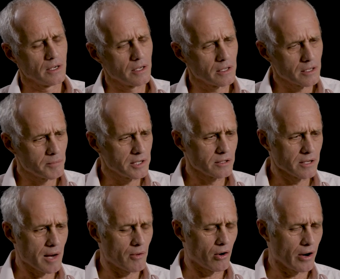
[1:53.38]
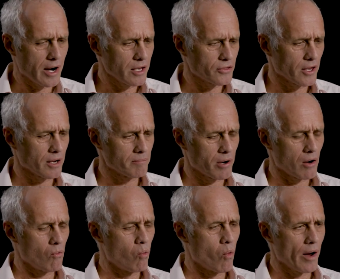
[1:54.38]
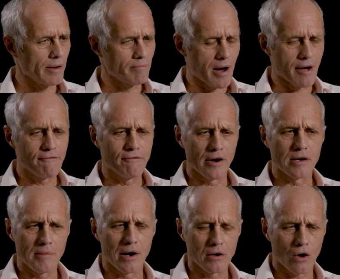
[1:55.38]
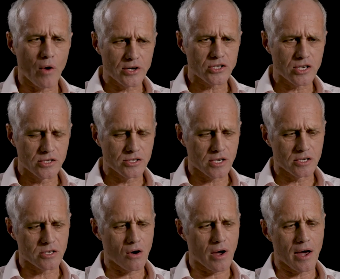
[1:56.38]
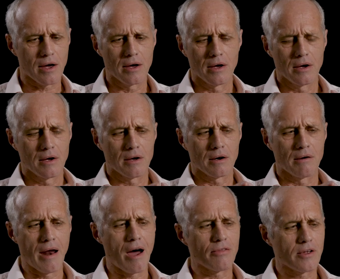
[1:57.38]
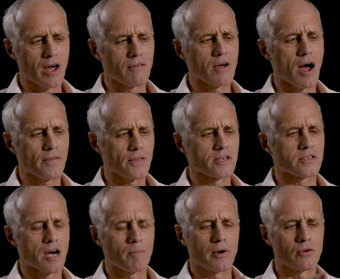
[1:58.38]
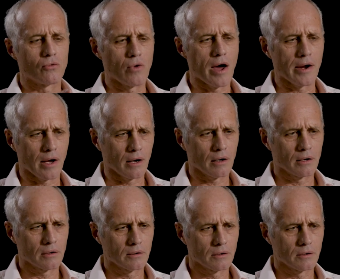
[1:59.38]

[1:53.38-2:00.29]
it, it can be dilemma or anything, but one of my fundamental questions is okay, now that I've got this up and running,